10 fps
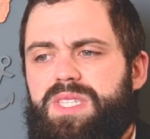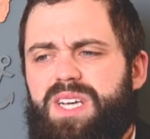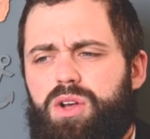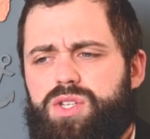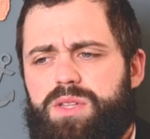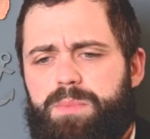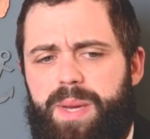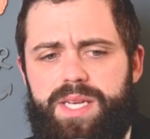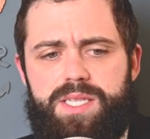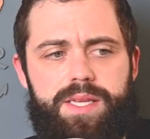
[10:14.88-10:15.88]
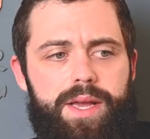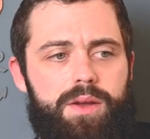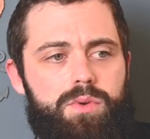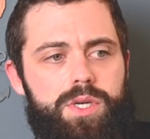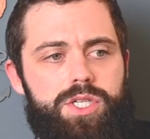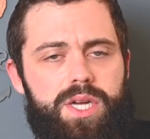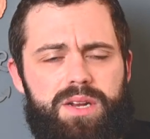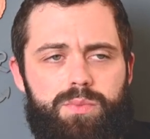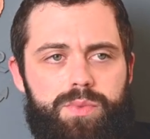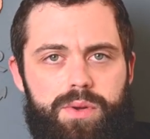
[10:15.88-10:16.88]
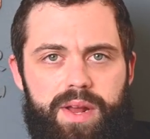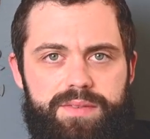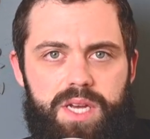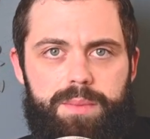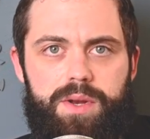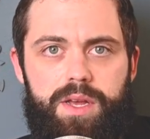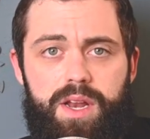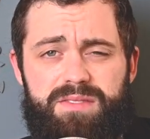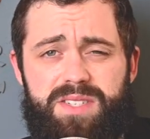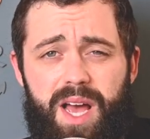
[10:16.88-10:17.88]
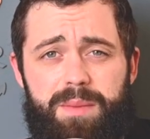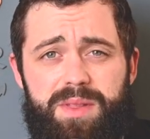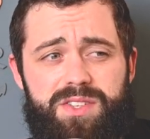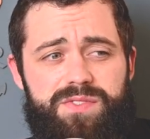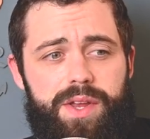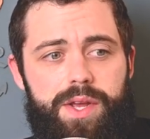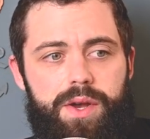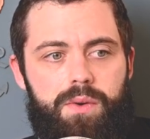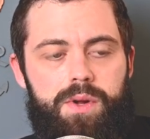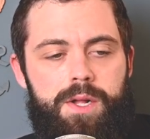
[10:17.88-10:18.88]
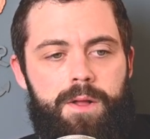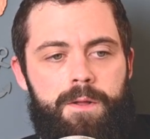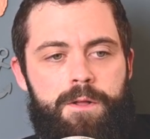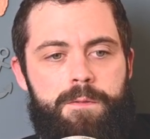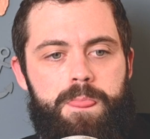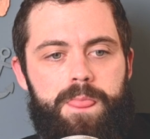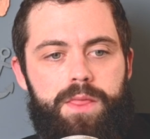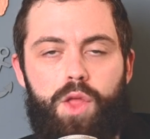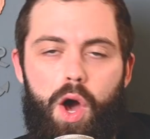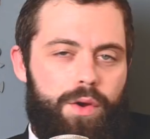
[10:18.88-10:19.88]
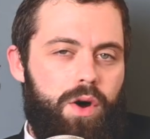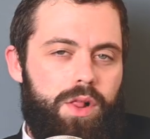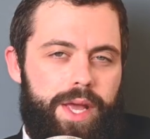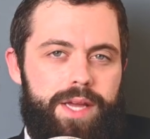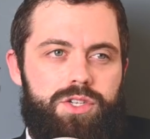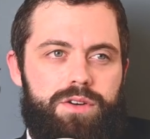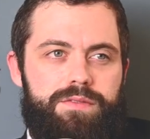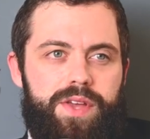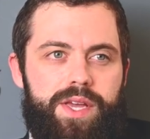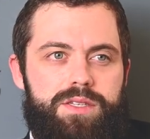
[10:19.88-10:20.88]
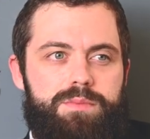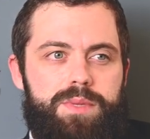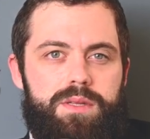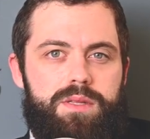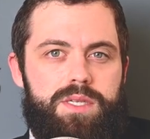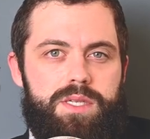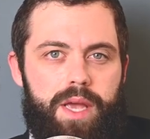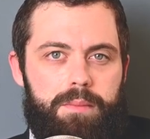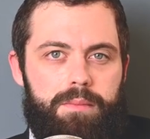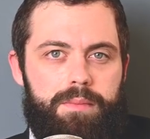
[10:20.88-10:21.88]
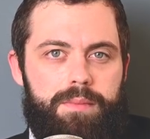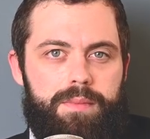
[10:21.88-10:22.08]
also the biggest thing, which I don't have enough time in this video, not all HRV is built the same.